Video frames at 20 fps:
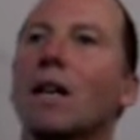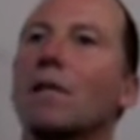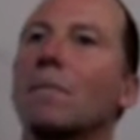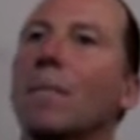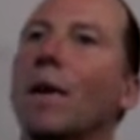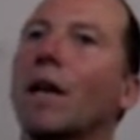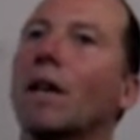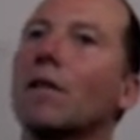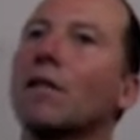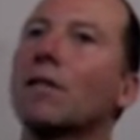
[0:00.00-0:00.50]

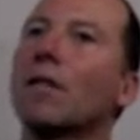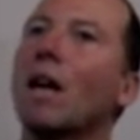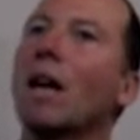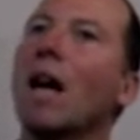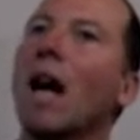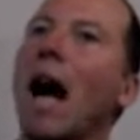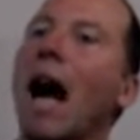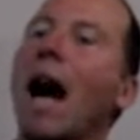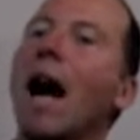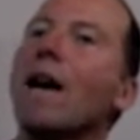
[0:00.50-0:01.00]
Because
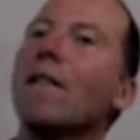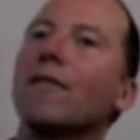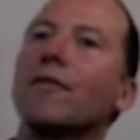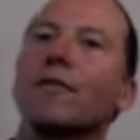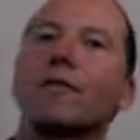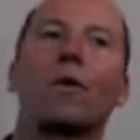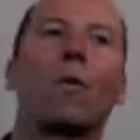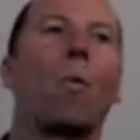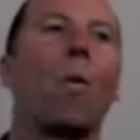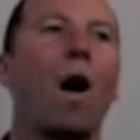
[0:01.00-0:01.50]

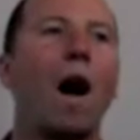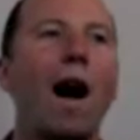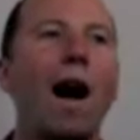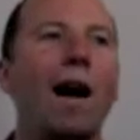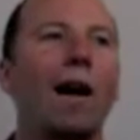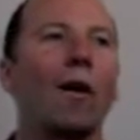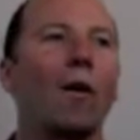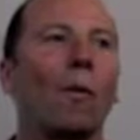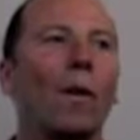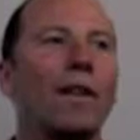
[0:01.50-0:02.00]
after a
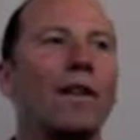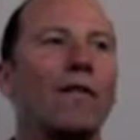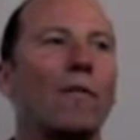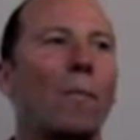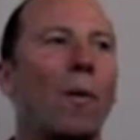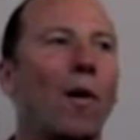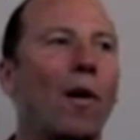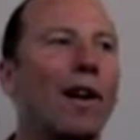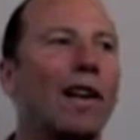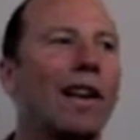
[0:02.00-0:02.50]
while, when
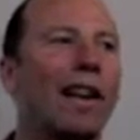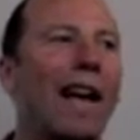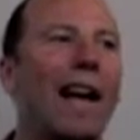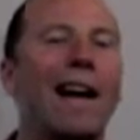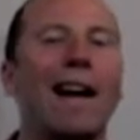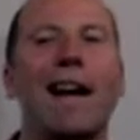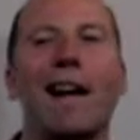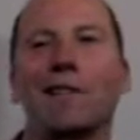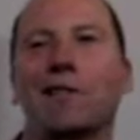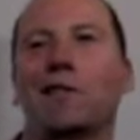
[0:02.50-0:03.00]
you've pointed
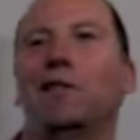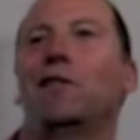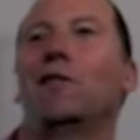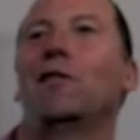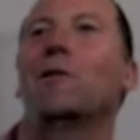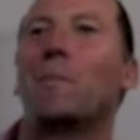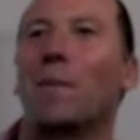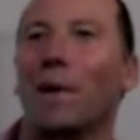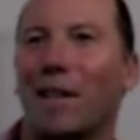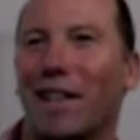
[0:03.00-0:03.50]
out how
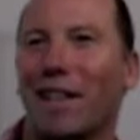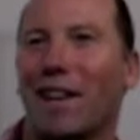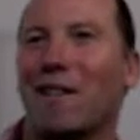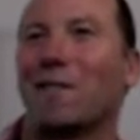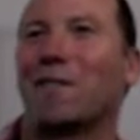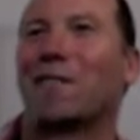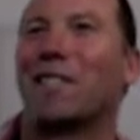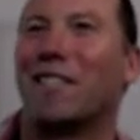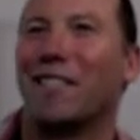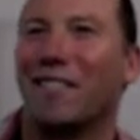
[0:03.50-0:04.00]
stupid
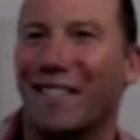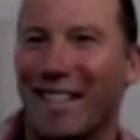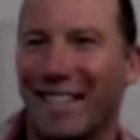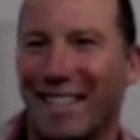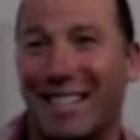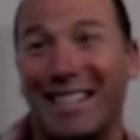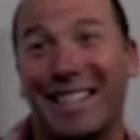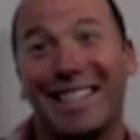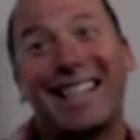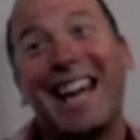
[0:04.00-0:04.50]
culture
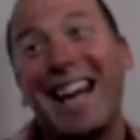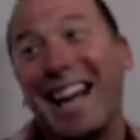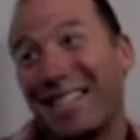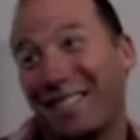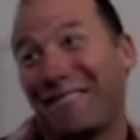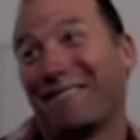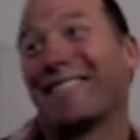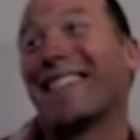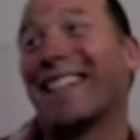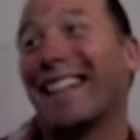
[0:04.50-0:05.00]
is, it
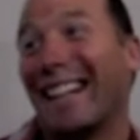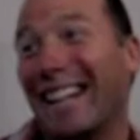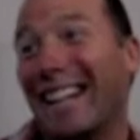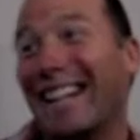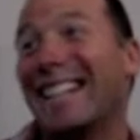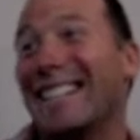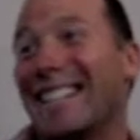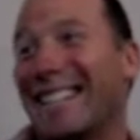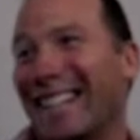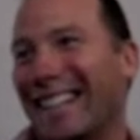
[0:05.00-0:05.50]
gets
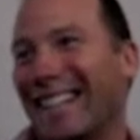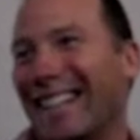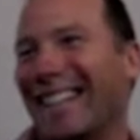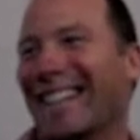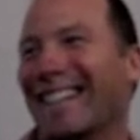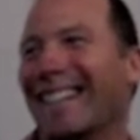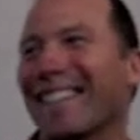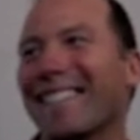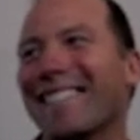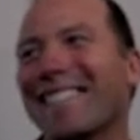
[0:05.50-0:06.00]
really easy,
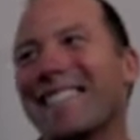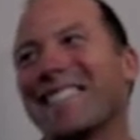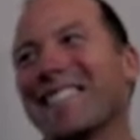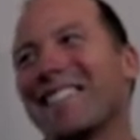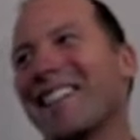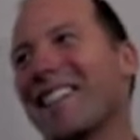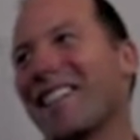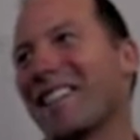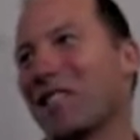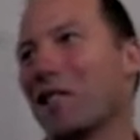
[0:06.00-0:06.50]
you know? It's
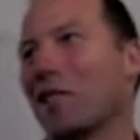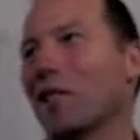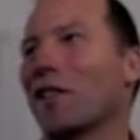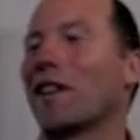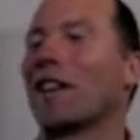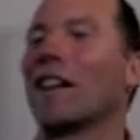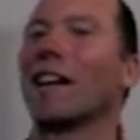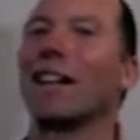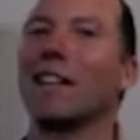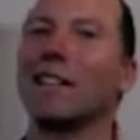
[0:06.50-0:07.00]
like a
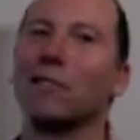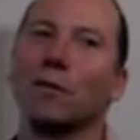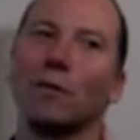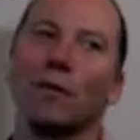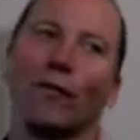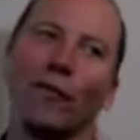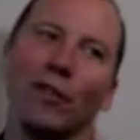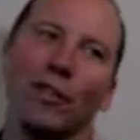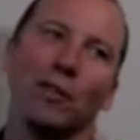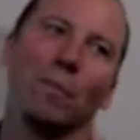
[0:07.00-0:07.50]
shotgun into
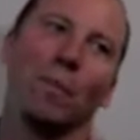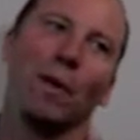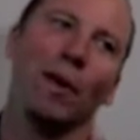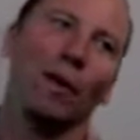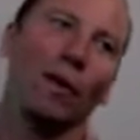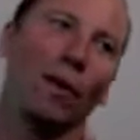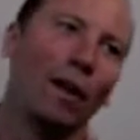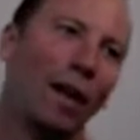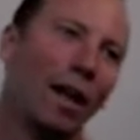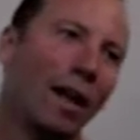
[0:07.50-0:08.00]
a
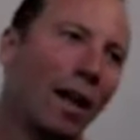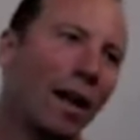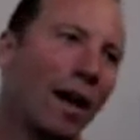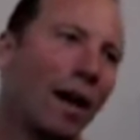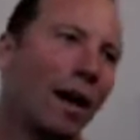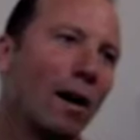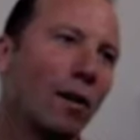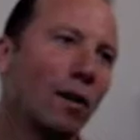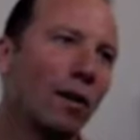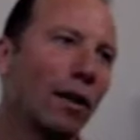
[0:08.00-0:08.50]
fishbowl.
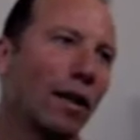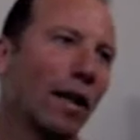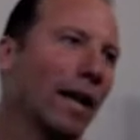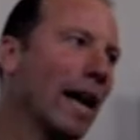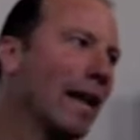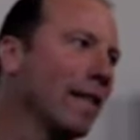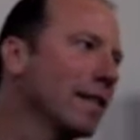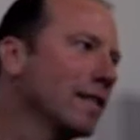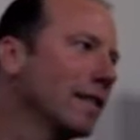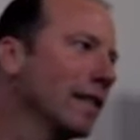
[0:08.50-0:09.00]
Oh, look,
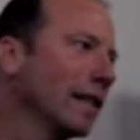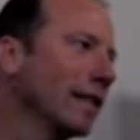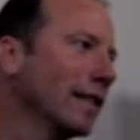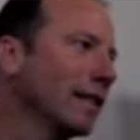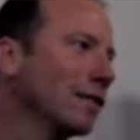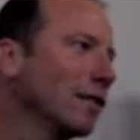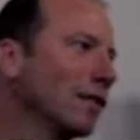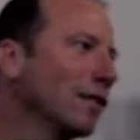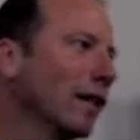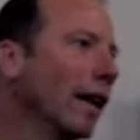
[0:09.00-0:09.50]
another silly
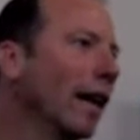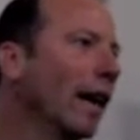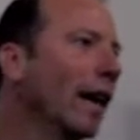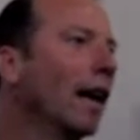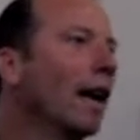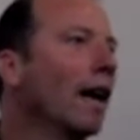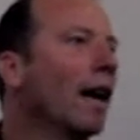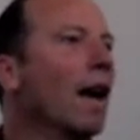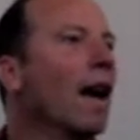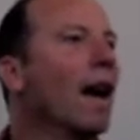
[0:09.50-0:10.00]
story.
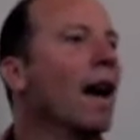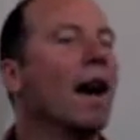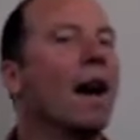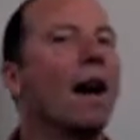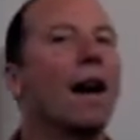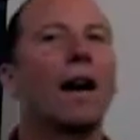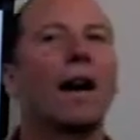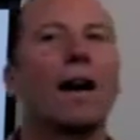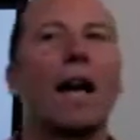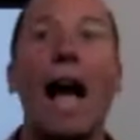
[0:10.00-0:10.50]

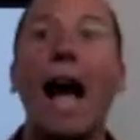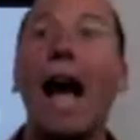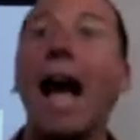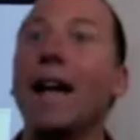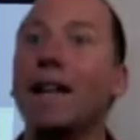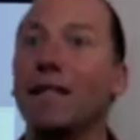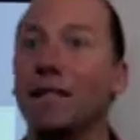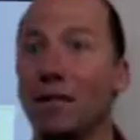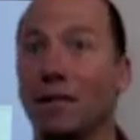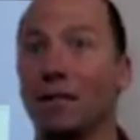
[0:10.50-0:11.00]

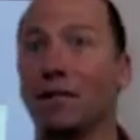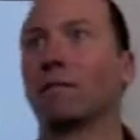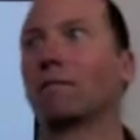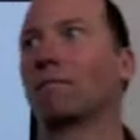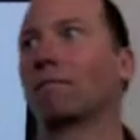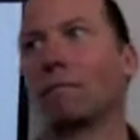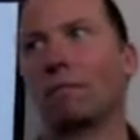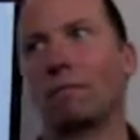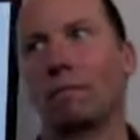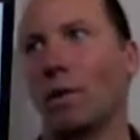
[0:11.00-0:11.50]
Ads,
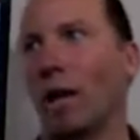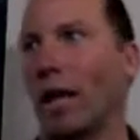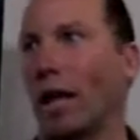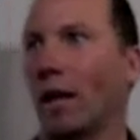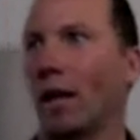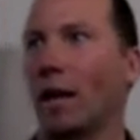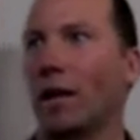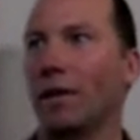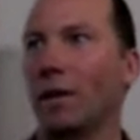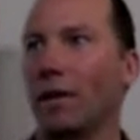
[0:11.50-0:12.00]
my
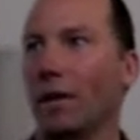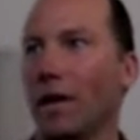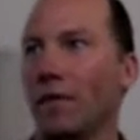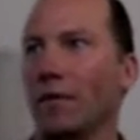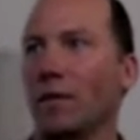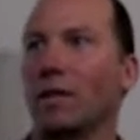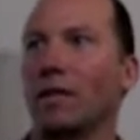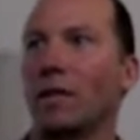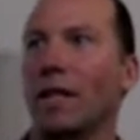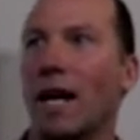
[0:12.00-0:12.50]
God, don't
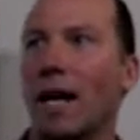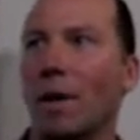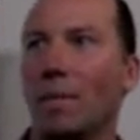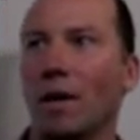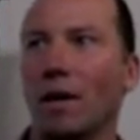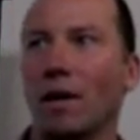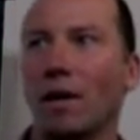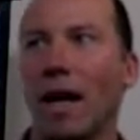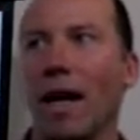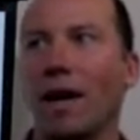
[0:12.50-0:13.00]
even start
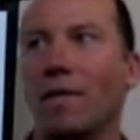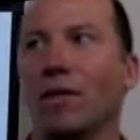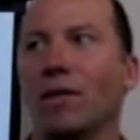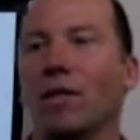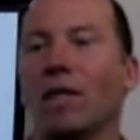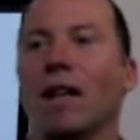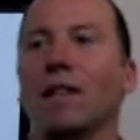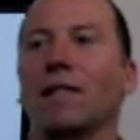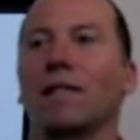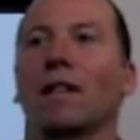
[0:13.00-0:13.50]
me on
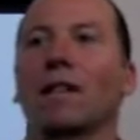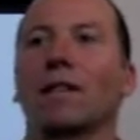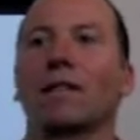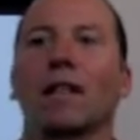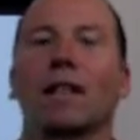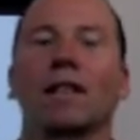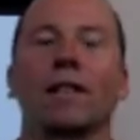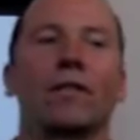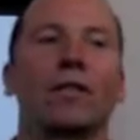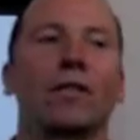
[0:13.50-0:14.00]
advertising on
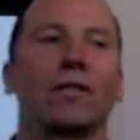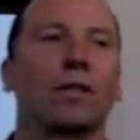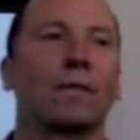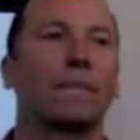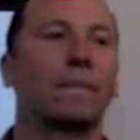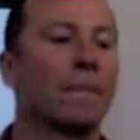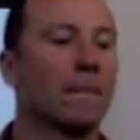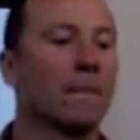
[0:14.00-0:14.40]
television.